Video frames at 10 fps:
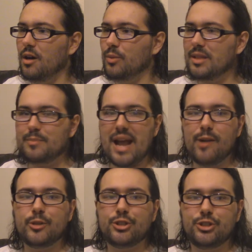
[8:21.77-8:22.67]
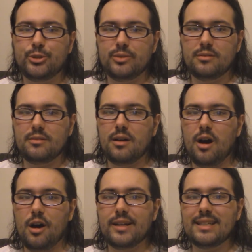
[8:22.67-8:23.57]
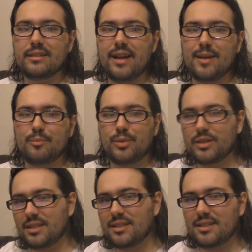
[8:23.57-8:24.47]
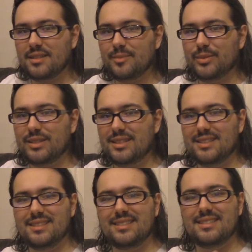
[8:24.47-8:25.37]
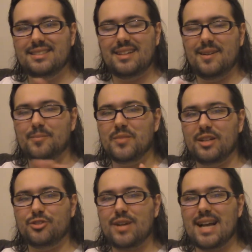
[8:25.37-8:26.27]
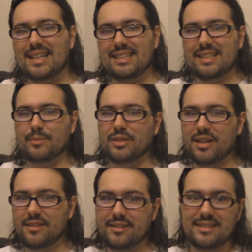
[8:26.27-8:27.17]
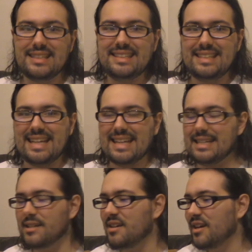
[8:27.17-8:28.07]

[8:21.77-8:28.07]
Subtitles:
with a parachute on it and put a tracking label on there, and he did.